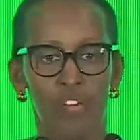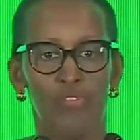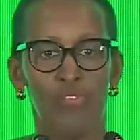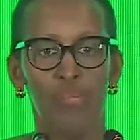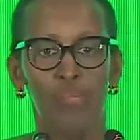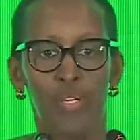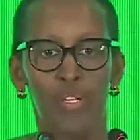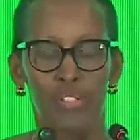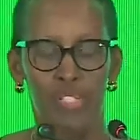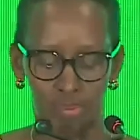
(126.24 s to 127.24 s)
From
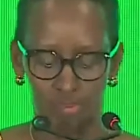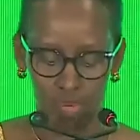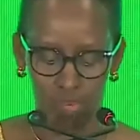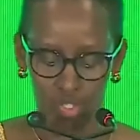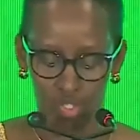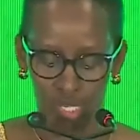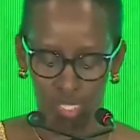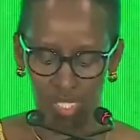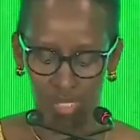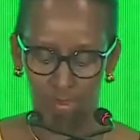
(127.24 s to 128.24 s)
the
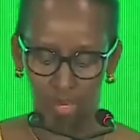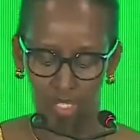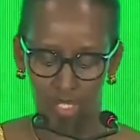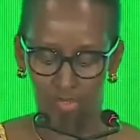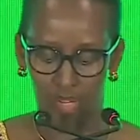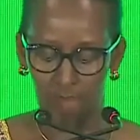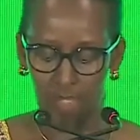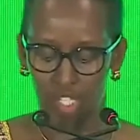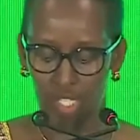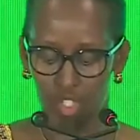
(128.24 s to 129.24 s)
disproportionate impact of
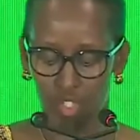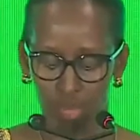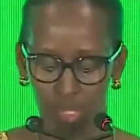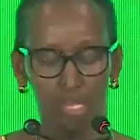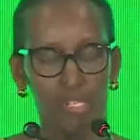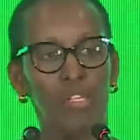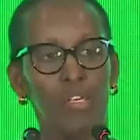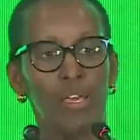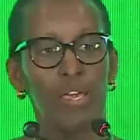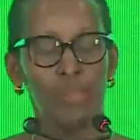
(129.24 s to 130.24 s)
climate change on women
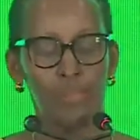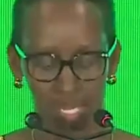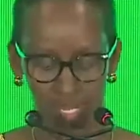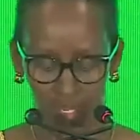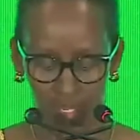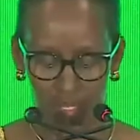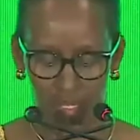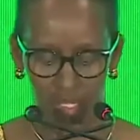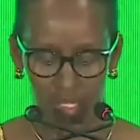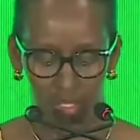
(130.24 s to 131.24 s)
and men
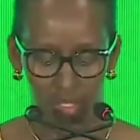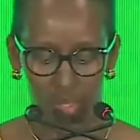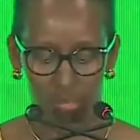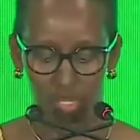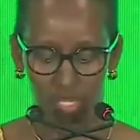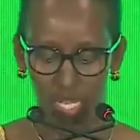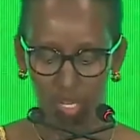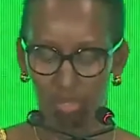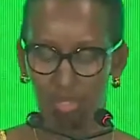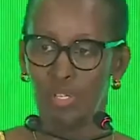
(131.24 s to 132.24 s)
in the global
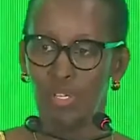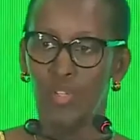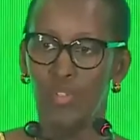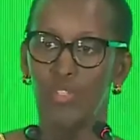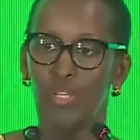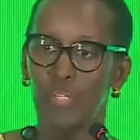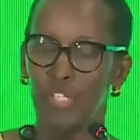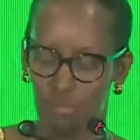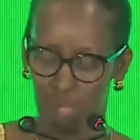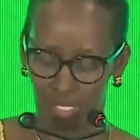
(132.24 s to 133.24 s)
south to the
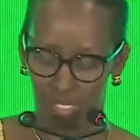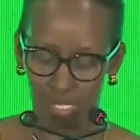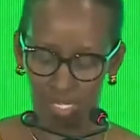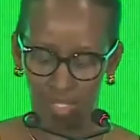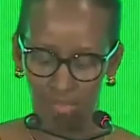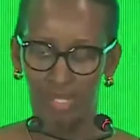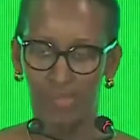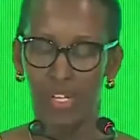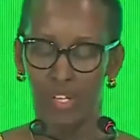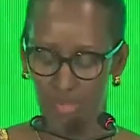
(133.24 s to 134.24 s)
predominantly
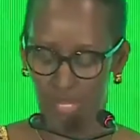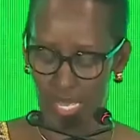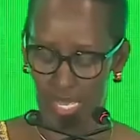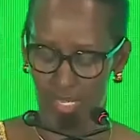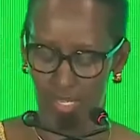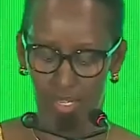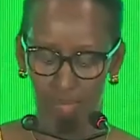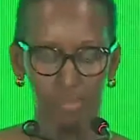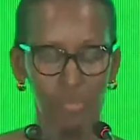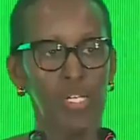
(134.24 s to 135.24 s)
female online
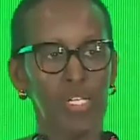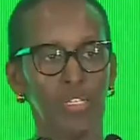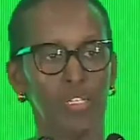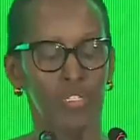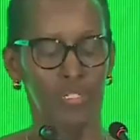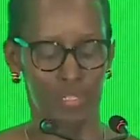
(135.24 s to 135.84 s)
bullying,